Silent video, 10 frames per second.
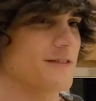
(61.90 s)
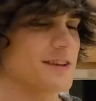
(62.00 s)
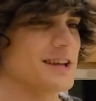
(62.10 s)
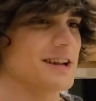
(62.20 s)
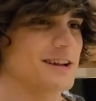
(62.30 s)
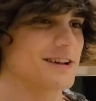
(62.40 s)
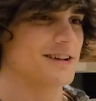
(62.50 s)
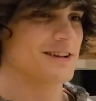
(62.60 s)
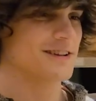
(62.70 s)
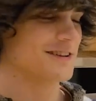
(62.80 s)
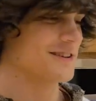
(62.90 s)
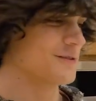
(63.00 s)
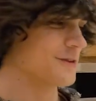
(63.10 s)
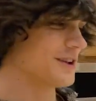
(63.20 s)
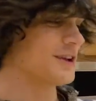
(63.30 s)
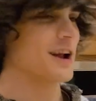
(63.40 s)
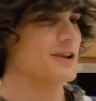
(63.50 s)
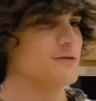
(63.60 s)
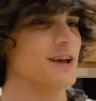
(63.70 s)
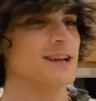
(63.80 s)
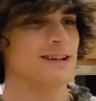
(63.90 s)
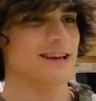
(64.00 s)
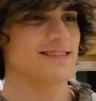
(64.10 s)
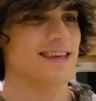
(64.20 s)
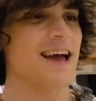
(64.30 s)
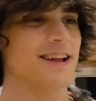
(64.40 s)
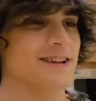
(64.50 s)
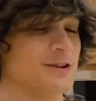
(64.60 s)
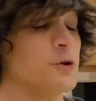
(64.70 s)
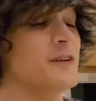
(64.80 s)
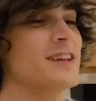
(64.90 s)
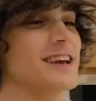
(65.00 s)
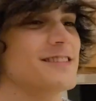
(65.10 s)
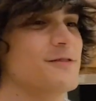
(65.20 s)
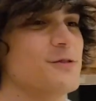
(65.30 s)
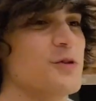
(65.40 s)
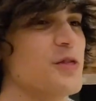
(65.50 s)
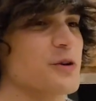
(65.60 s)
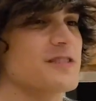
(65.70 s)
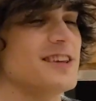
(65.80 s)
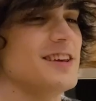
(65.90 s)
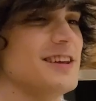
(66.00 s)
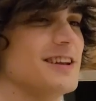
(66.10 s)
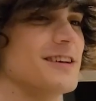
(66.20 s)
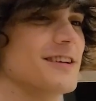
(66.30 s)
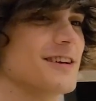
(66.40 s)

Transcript: have to eat it. you, have uh, eaten like ten. You've eaten like thirteen.